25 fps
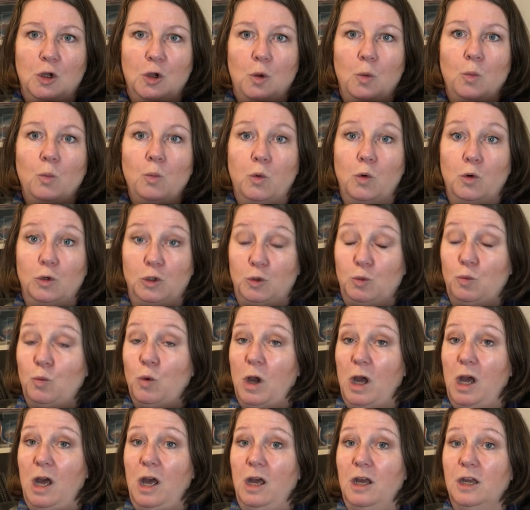would
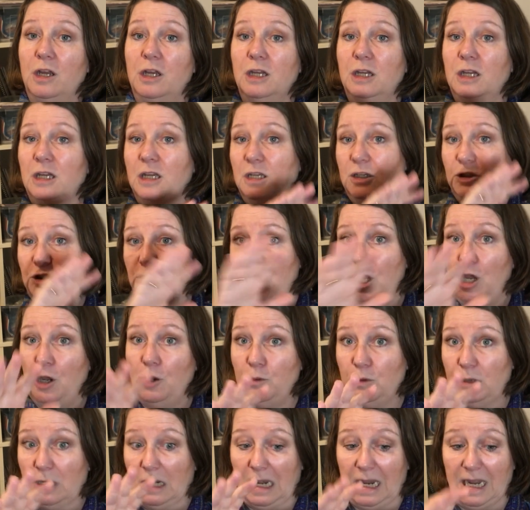work
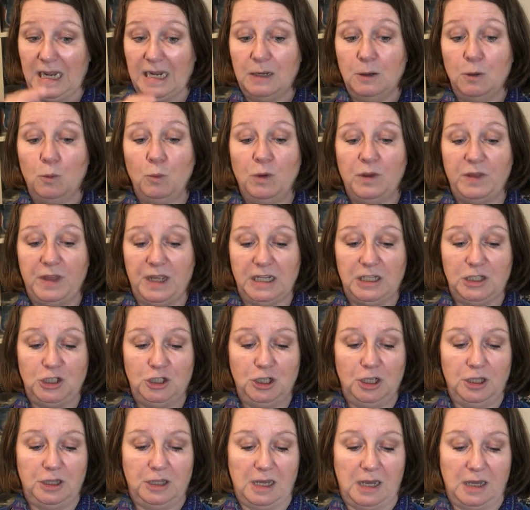tonally with
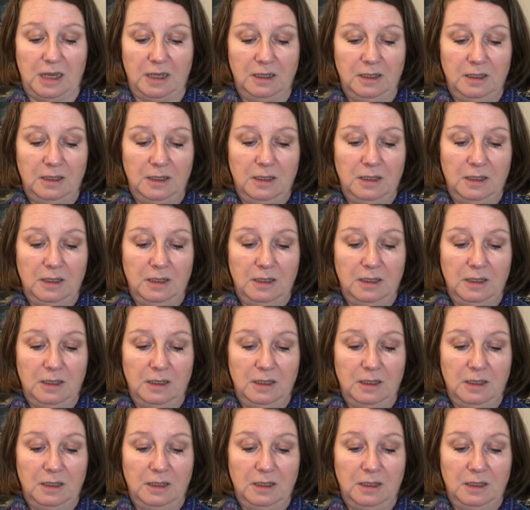each other.